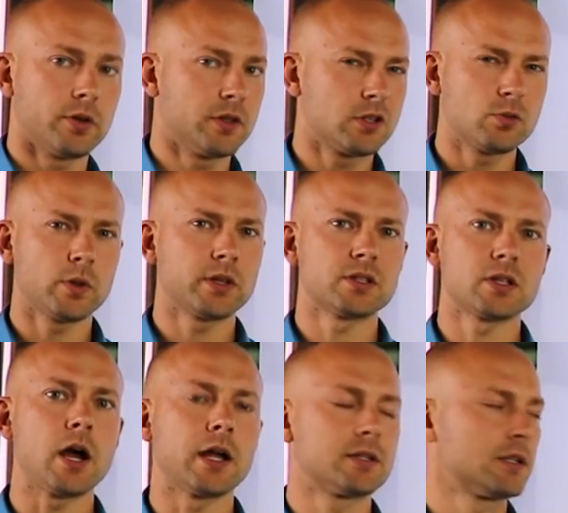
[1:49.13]
This is what the
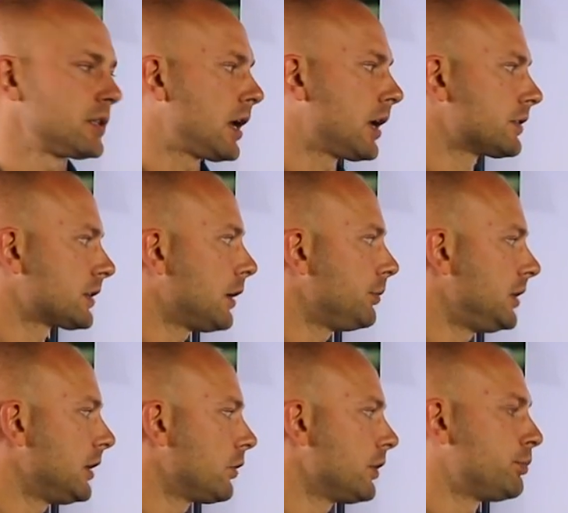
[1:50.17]
science is saying. It's gonna help
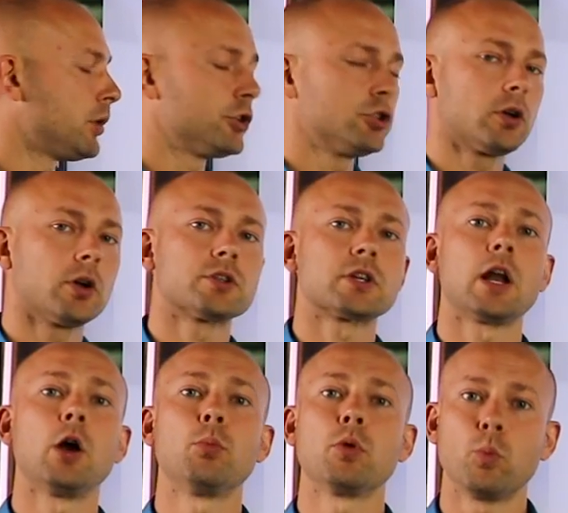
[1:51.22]
decrease blood sugar, it's gonna
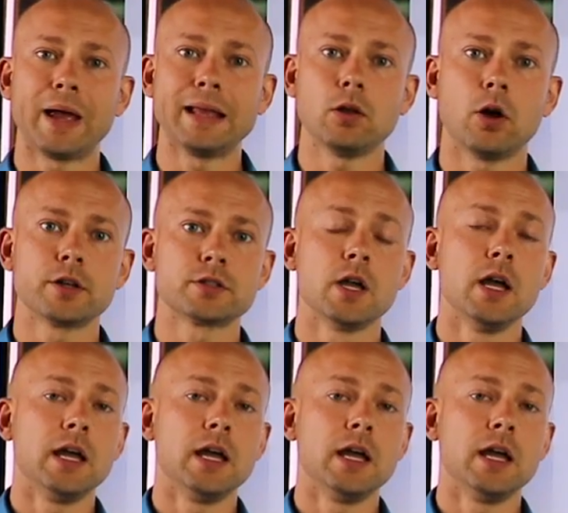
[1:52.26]
help with weight loss,